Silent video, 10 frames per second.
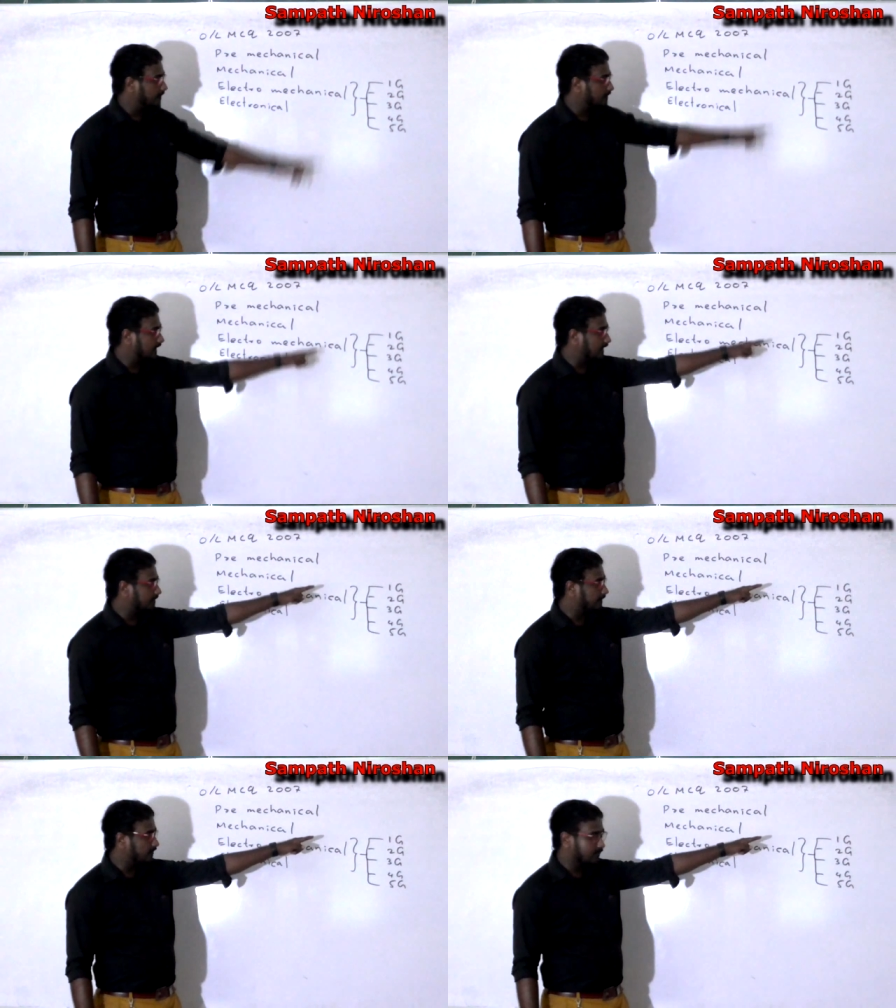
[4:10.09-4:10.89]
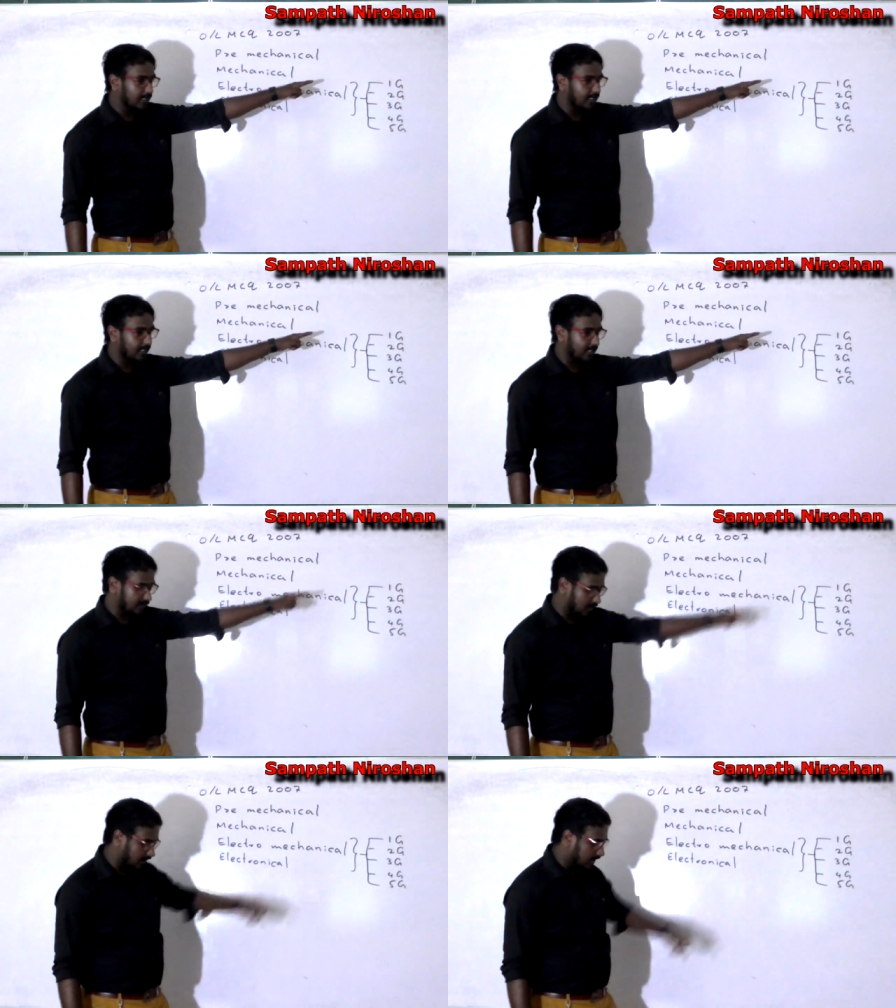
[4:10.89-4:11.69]
If you say the first
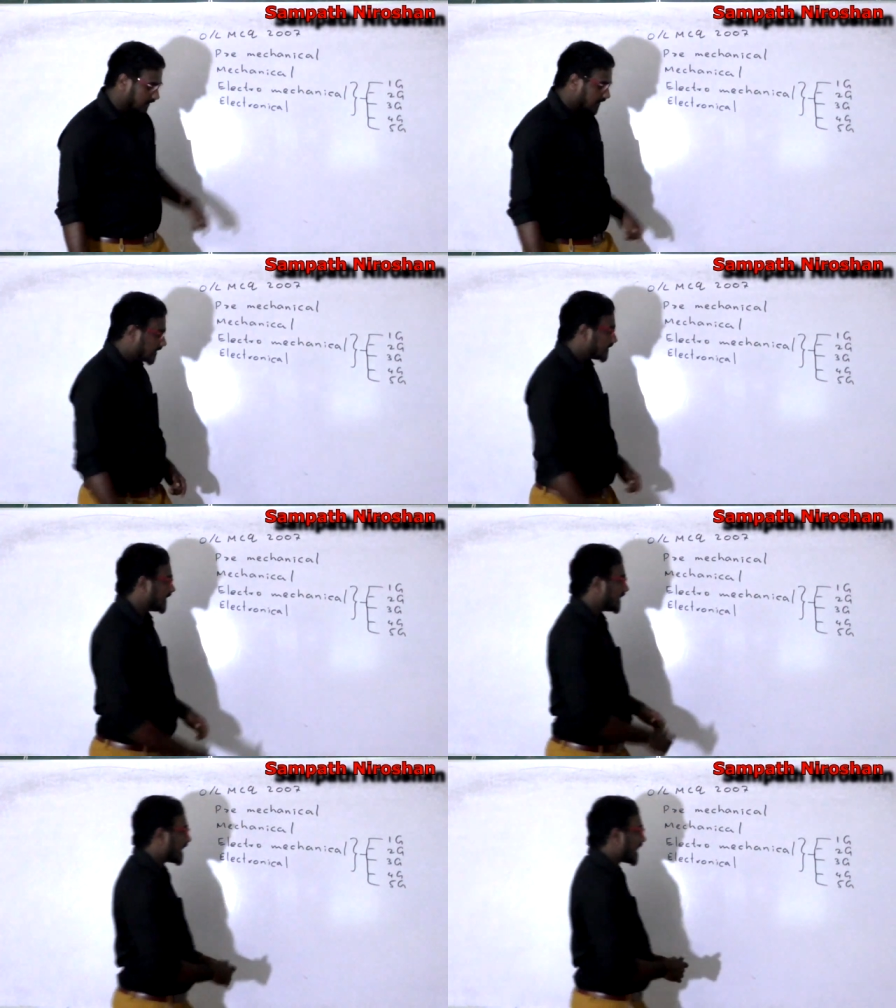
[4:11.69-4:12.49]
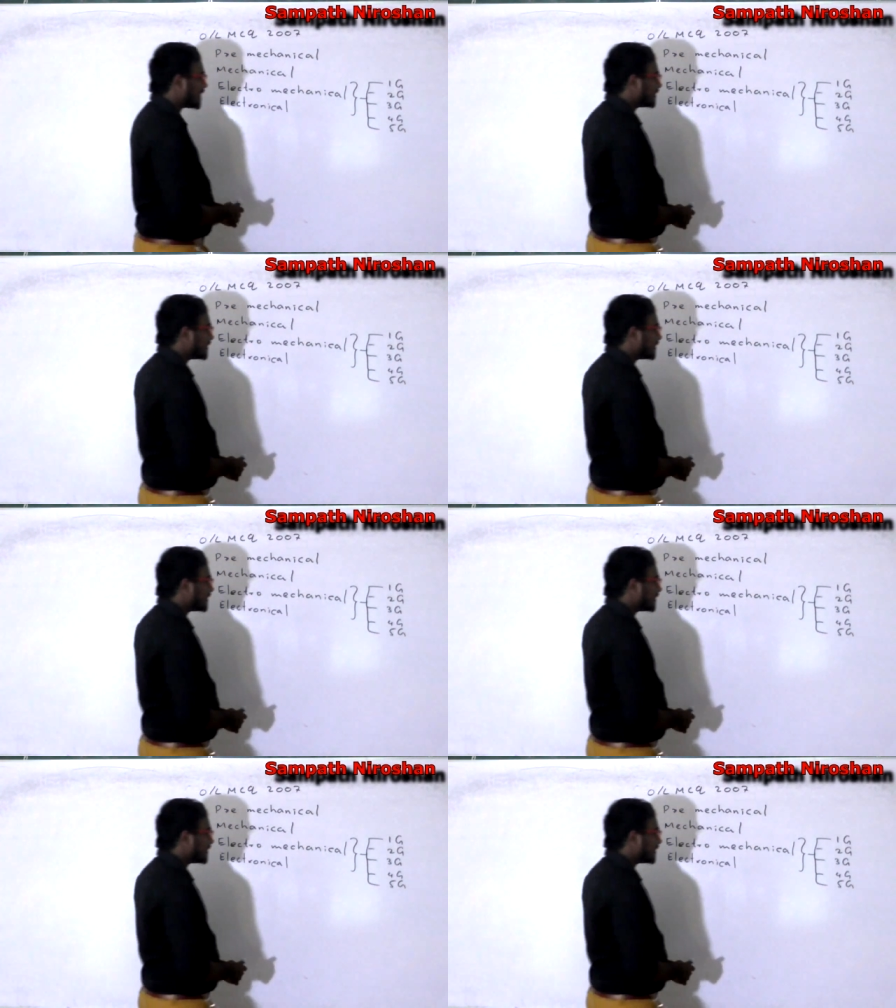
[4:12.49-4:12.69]
generation, they